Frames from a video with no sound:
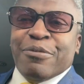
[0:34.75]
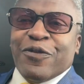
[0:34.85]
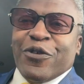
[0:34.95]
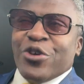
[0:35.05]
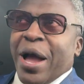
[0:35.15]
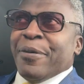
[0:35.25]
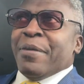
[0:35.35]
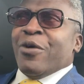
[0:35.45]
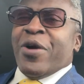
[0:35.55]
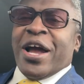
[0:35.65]
Before you hop in
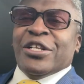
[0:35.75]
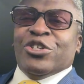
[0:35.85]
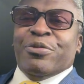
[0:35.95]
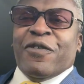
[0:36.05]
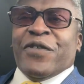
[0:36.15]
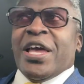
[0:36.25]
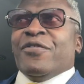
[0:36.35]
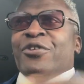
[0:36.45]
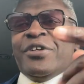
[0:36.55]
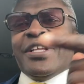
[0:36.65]
my ride, do me a
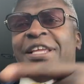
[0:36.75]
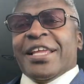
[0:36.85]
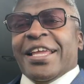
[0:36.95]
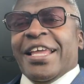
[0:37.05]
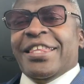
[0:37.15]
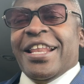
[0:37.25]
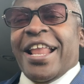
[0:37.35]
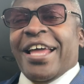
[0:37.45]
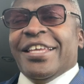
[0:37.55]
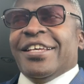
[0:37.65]
favor. Hit the
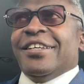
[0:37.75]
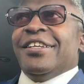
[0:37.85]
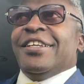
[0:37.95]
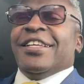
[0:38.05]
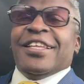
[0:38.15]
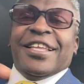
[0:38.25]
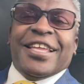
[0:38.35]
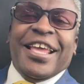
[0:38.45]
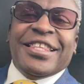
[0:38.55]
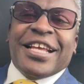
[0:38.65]
like.
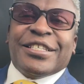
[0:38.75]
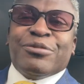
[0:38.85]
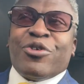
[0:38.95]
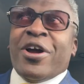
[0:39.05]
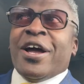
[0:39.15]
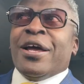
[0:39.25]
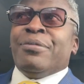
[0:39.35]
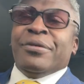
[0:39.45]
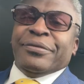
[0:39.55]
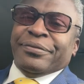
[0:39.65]
Hit that
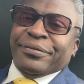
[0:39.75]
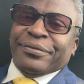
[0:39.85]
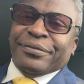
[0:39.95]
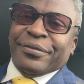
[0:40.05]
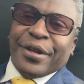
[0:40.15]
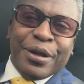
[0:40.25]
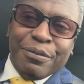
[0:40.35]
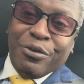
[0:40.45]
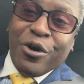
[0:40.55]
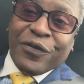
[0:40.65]
subscribe.
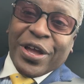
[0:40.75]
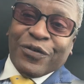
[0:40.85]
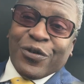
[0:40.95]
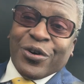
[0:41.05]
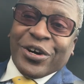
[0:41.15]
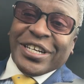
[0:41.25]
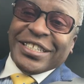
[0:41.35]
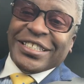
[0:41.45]
Por favor.